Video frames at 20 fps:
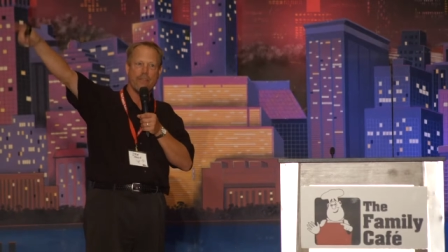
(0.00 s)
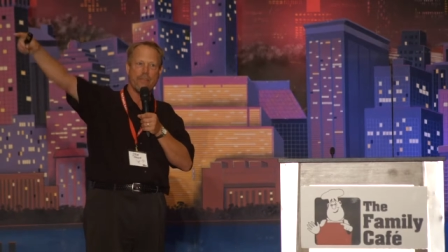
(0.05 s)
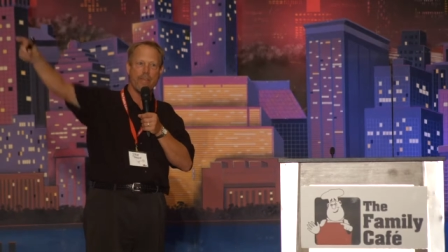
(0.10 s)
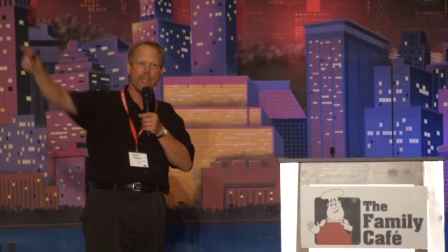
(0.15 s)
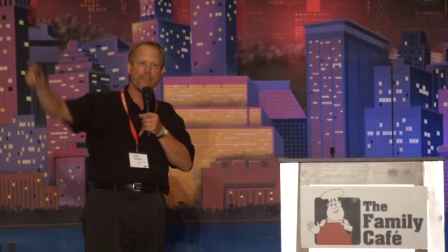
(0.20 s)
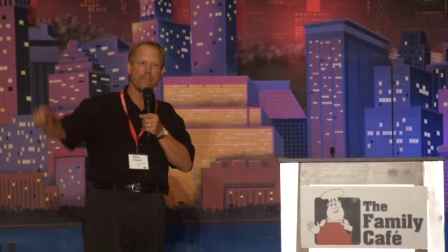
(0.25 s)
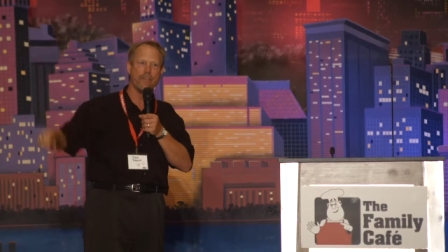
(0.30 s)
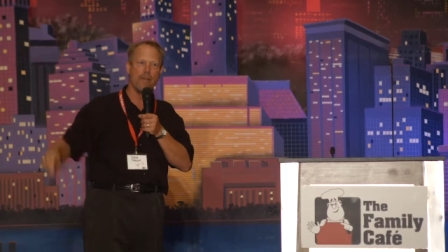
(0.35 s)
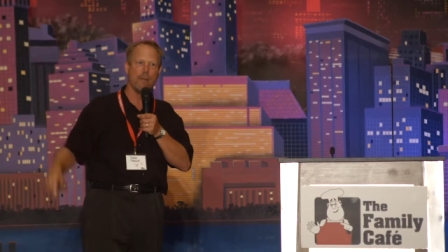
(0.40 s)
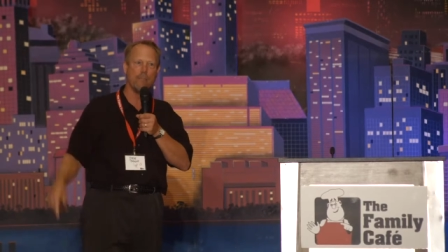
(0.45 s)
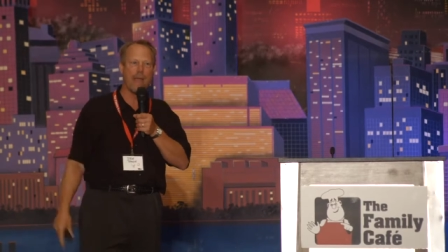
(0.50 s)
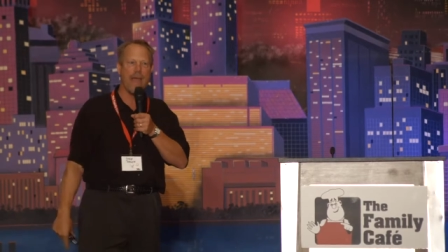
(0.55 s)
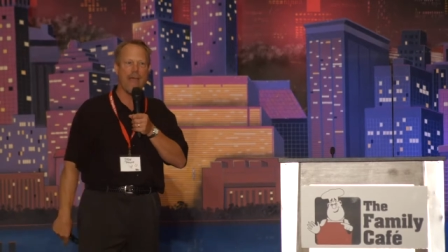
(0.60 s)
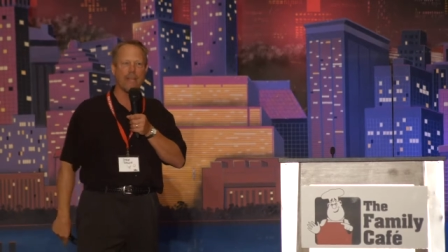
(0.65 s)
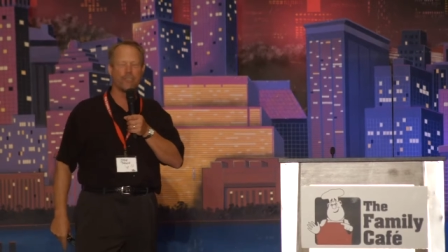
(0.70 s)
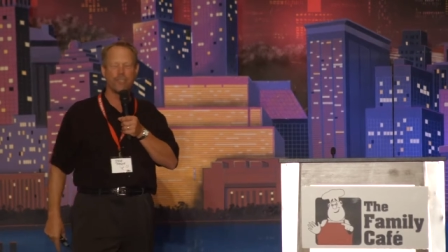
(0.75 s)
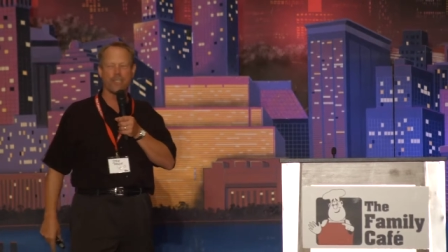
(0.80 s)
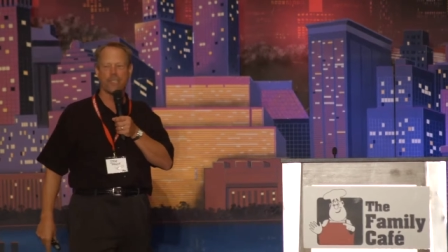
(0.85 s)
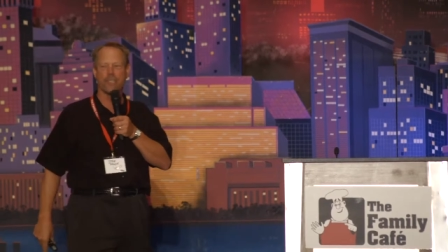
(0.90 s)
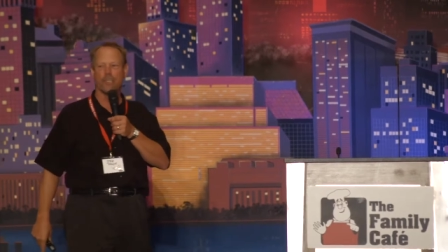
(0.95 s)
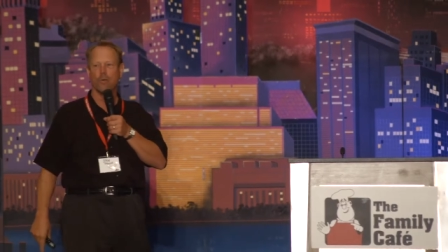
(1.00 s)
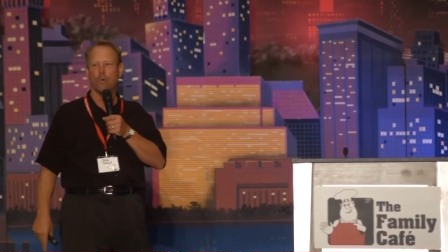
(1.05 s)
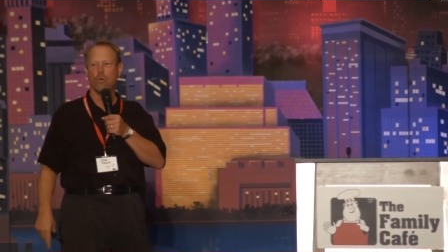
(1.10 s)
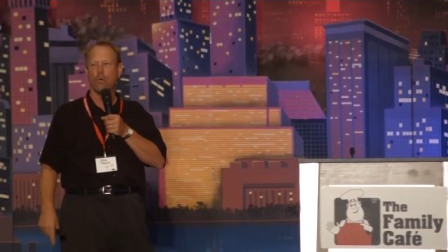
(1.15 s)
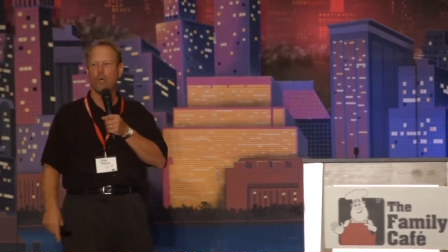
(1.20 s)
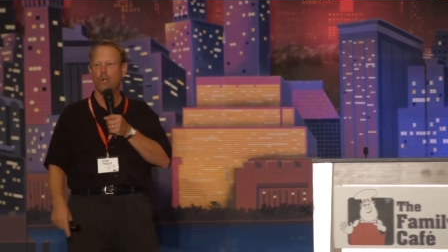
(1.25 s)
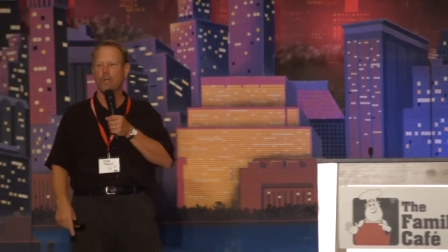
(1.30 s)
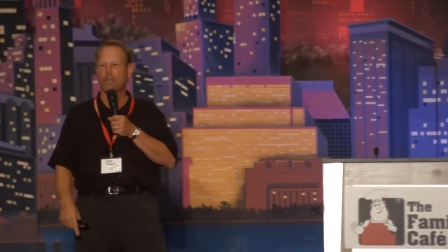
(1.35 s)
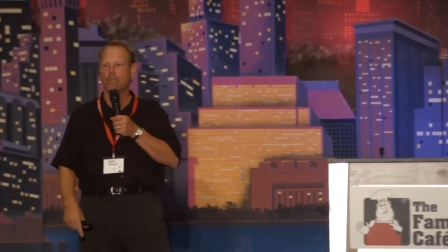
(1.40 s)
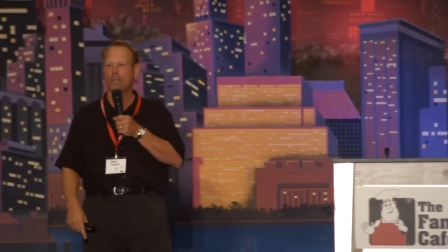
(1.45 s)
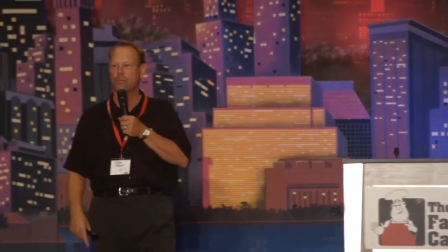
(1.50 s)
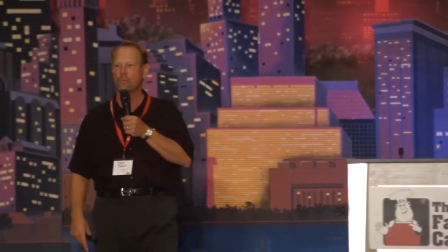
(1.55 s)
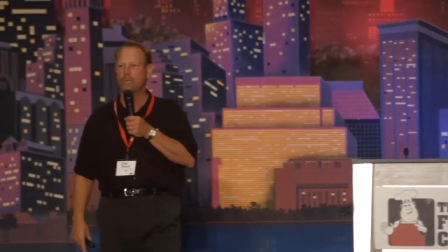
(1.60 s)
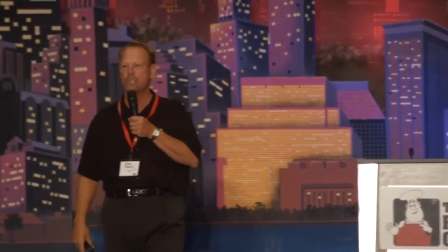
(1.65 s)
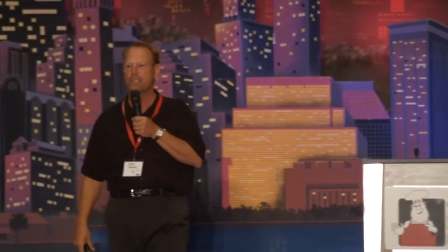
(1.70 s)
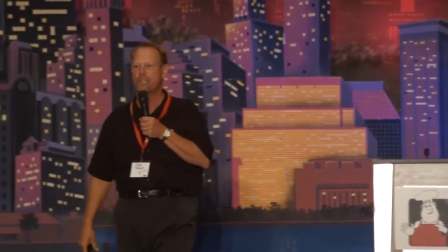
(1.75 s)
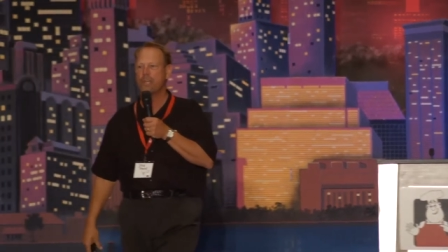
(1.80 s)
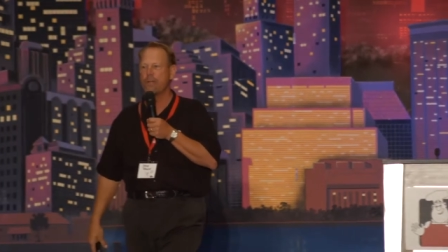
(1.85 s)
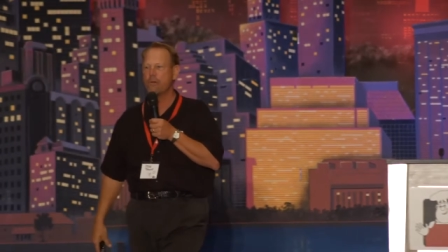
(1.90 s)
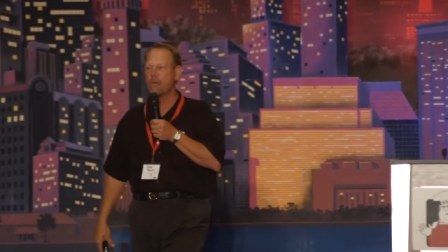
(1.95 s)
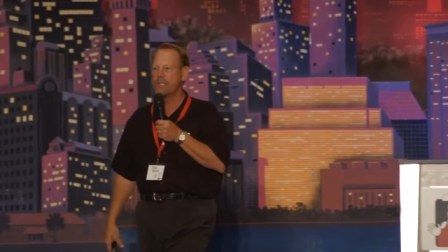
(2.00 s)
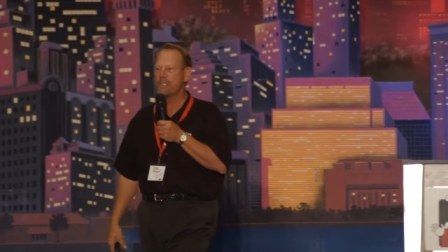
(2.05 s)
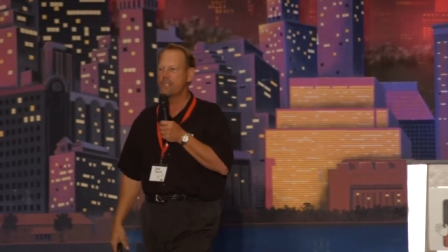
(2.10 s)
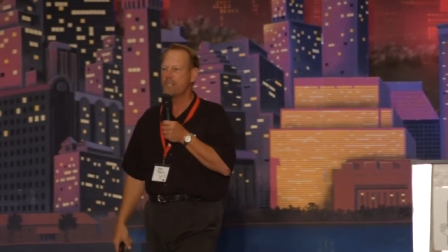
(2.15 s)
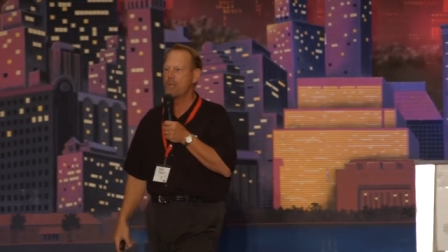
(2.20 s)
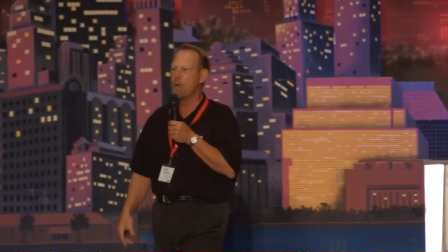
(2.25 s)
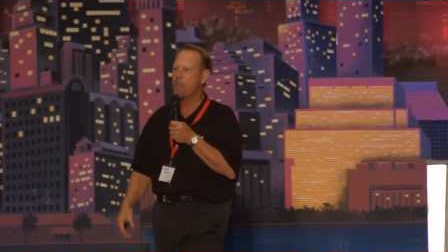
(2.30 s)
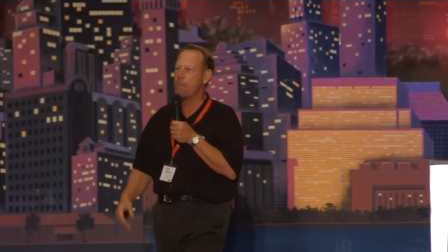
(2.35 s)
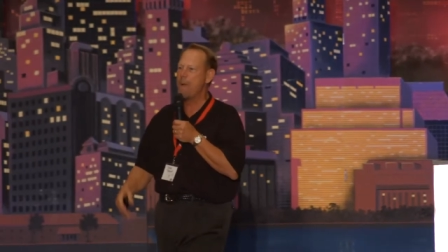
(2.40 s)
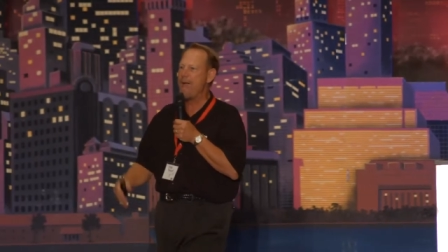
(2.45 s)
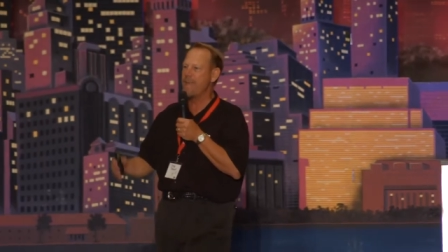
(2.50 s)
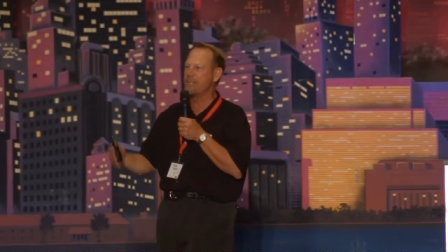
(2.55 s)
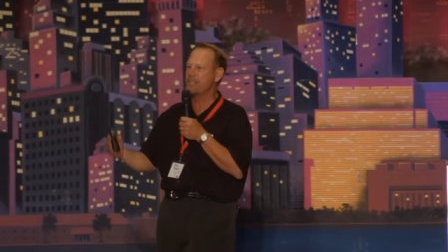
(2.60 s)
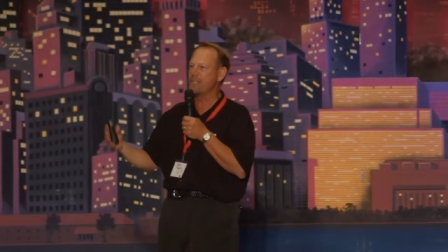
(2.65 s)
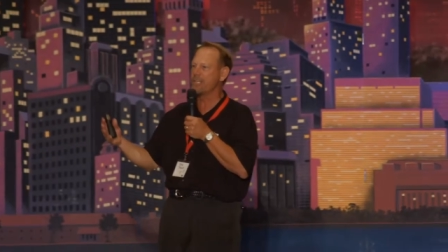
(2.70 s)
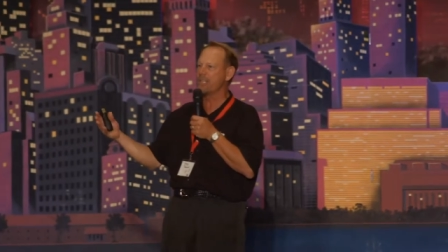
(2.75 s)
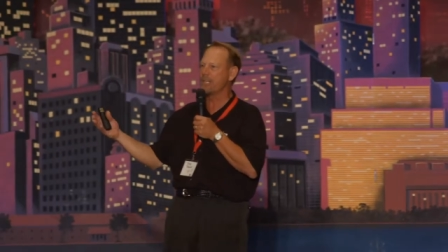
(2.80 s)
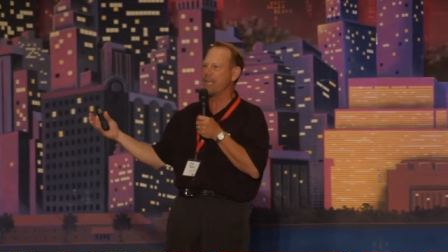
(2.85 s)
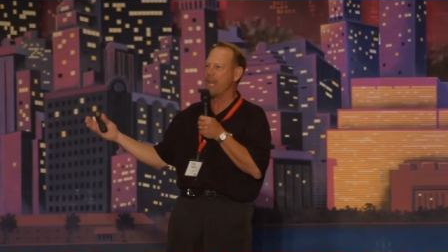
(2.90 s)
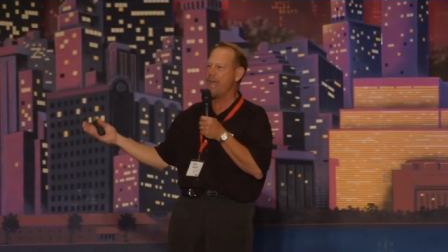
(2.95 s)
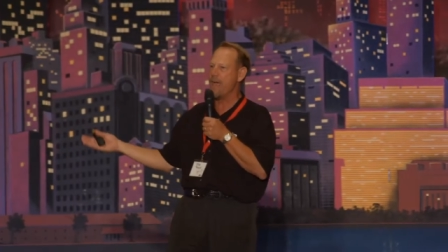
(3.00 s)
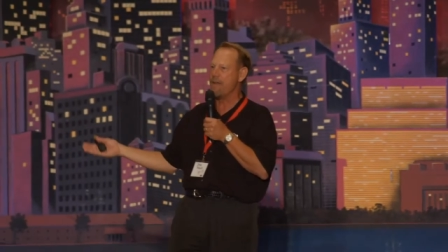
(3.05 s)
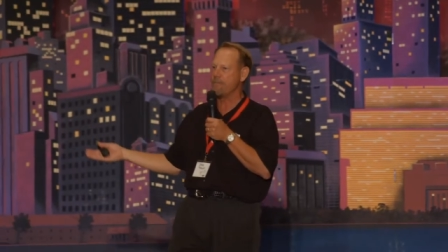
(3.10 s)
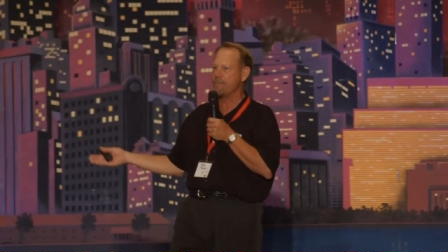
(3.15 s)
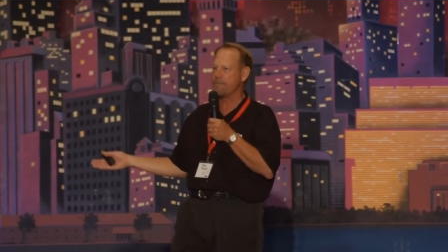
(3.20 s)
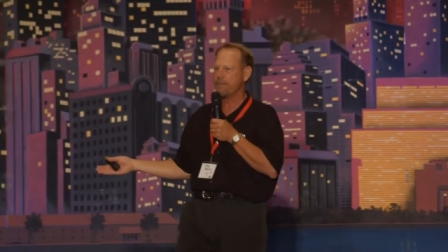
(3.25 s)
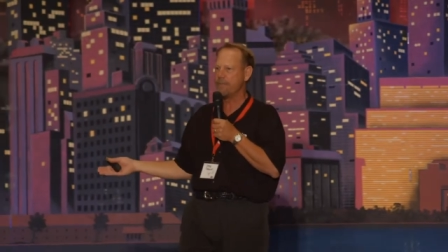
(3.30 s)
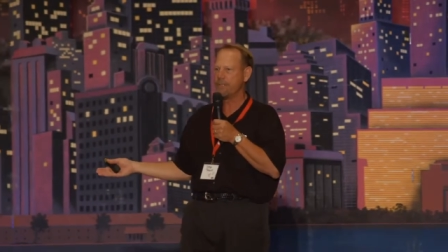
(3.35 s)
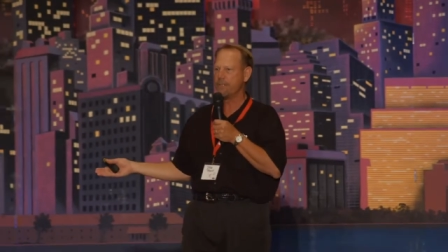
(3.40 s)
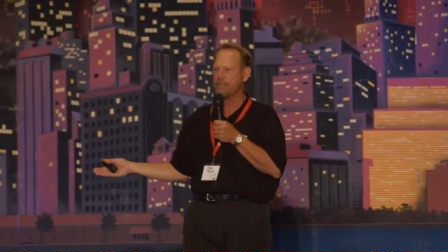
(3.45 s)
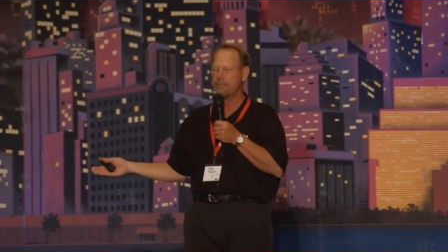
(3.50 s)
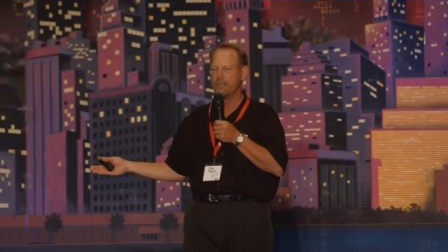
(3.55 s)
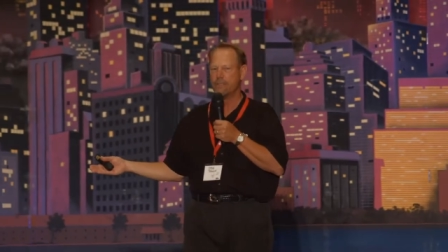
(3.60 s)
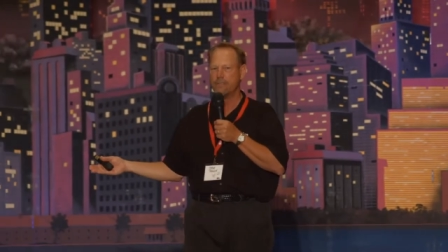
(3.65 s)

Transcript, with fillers: They sell magic in a world in which there is no magic left.